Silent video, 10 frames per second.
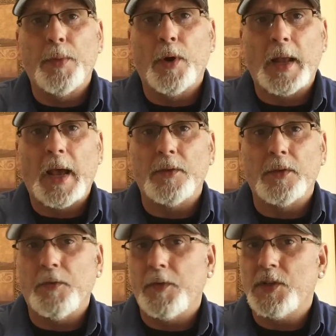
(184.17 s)
bought out
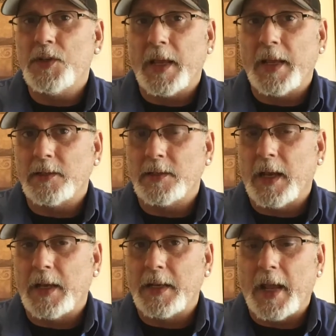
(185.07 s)
the fish tank
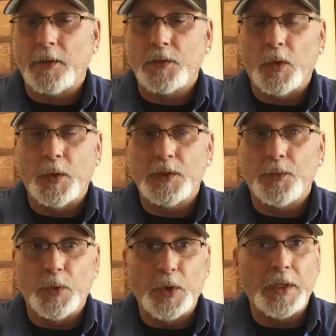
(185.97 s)
side now, so it's
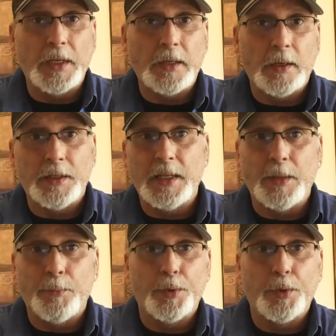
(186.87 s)
really a
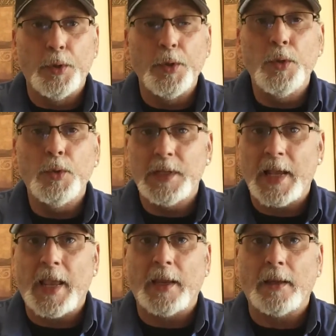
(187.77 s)
Deep Blue
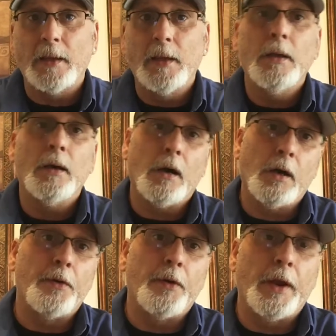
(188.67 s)
tank
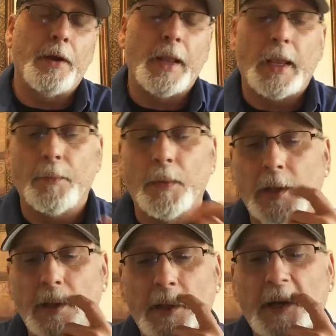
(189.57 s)
under their name.
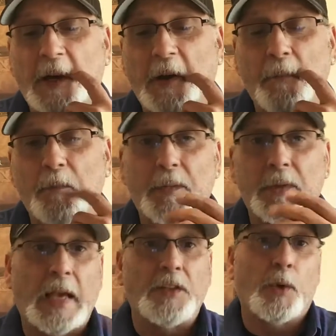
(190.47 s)

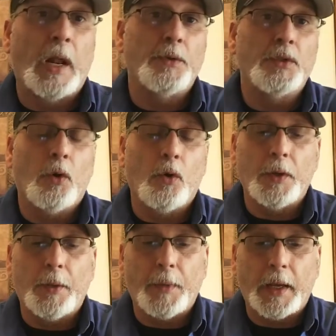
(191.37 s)
That's what I was
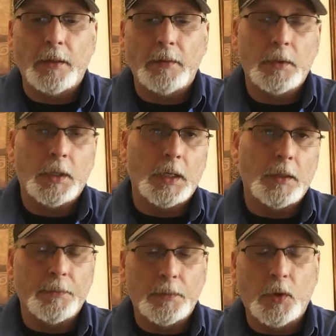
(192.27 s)
told at my
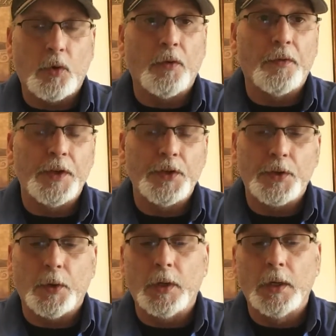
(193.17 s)
local fish
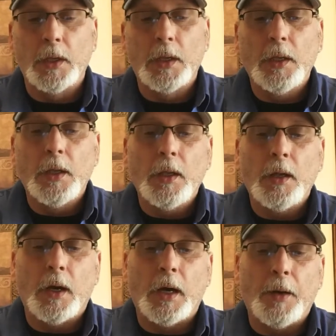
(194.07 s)
store.
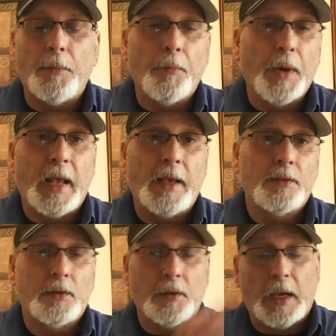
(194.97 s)
But
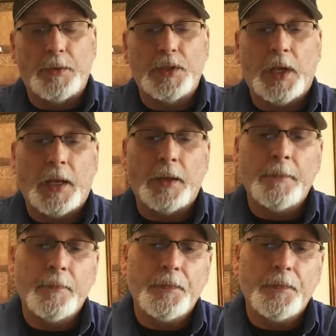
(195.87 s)
as I was saying,